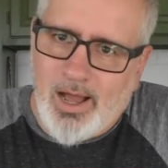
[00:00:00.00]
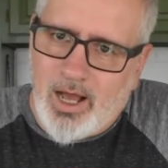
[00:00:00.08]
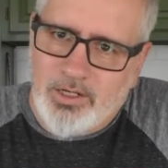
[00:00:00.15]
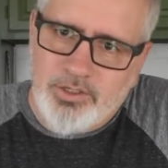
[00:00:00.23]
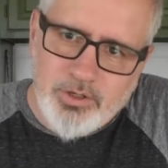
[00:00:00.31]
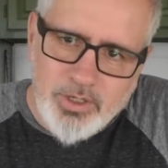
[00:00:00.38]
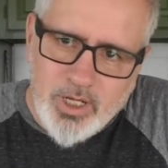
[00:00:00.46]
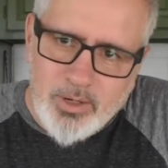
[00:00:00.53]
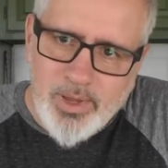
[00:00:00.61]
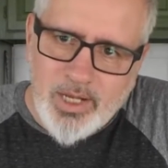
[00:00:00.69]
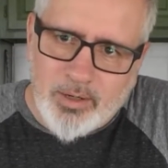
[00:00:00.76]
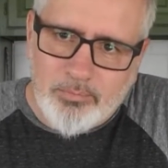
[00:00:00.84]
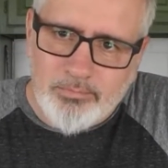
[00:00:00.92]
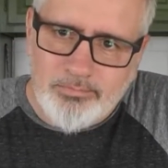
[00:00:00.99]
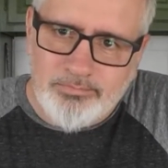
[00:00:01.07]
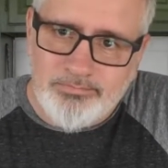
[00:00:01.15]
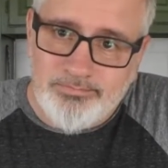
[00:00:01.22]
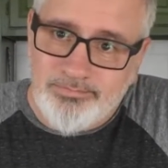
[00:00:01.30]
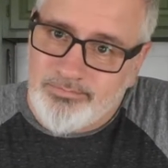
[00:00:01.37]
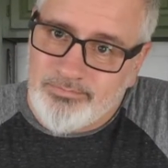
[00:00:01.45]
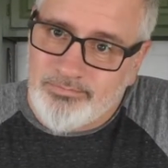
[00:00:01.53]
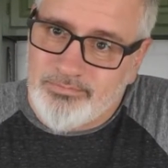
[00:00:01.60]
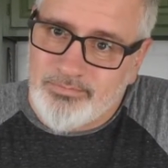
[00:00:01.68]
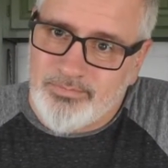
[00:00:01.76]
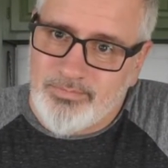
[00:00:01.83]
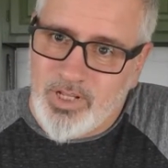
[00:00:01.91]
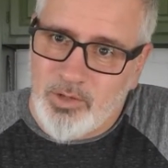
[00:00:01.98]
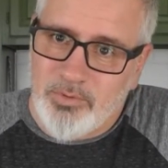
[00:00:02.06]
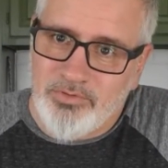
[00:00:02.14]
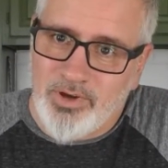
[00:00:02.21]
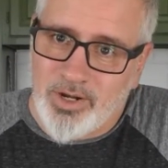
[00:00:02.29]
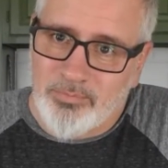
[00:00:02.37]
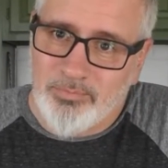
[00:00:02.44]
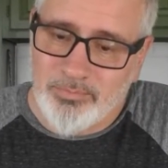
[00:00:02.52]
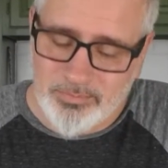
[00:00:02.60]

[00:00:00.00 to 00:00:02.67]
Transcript: I'll show you how to make them. It'll be fun.